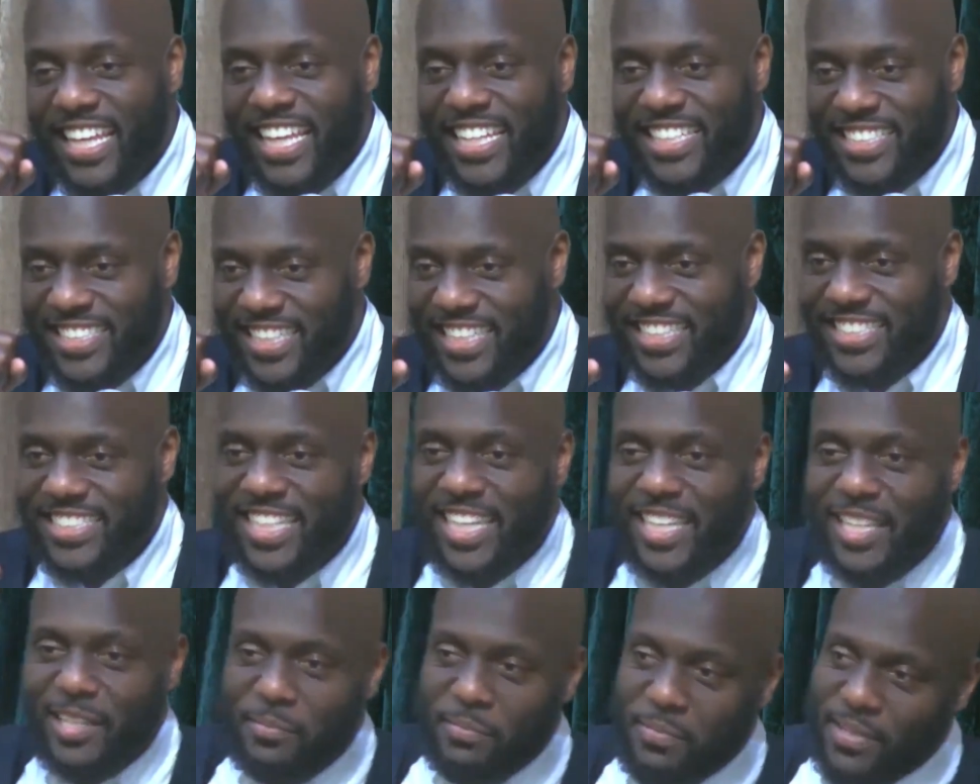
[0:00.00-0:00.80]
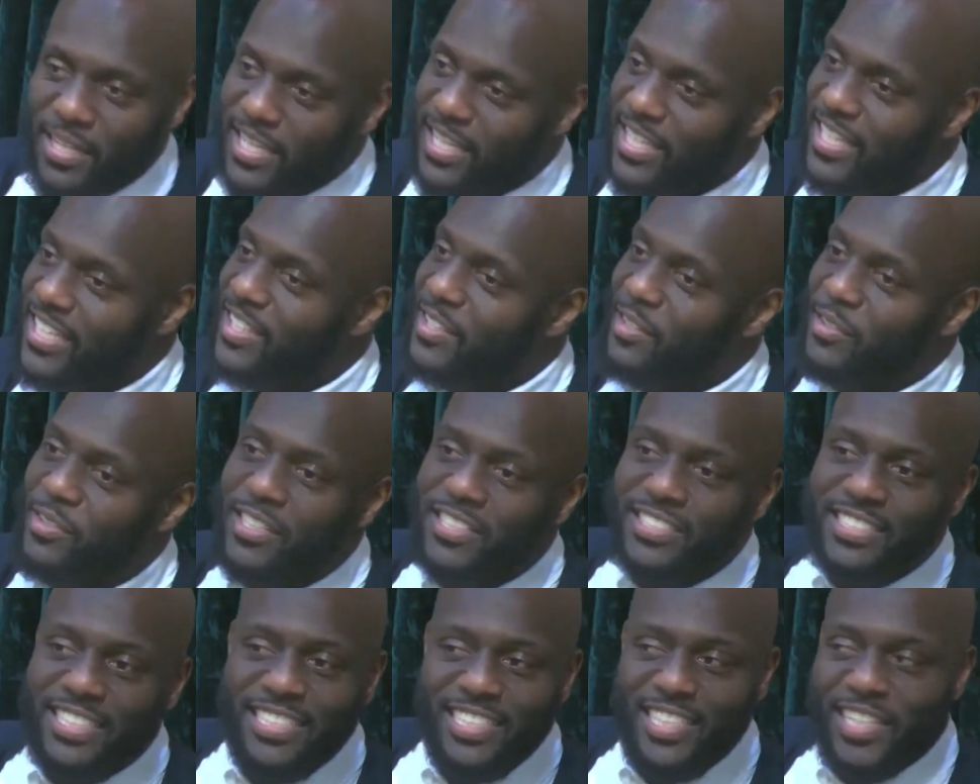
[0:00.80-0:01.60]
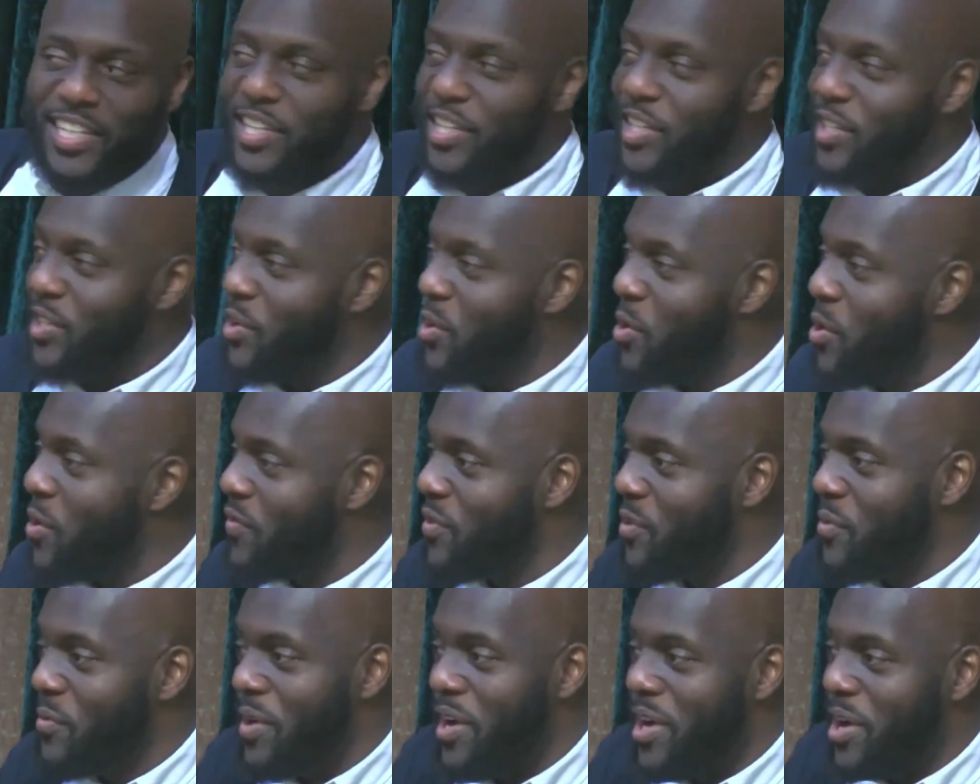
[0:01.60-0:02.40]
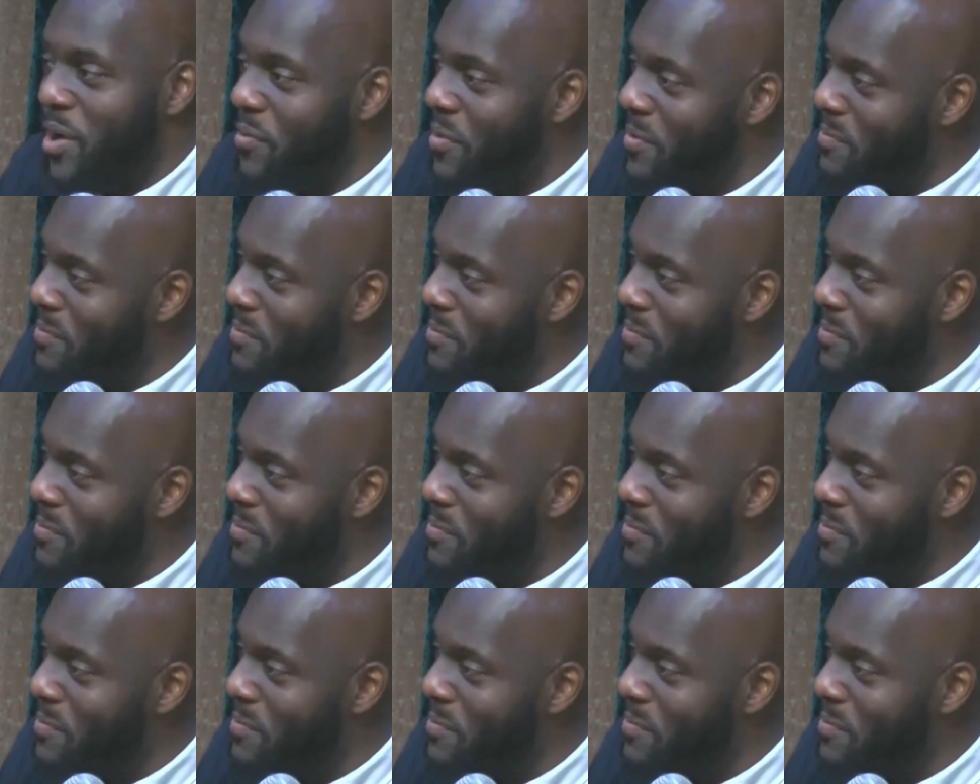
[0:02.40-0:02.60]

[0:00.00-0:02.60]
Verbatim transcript: And she's telling me, you know, this isn't going to go over well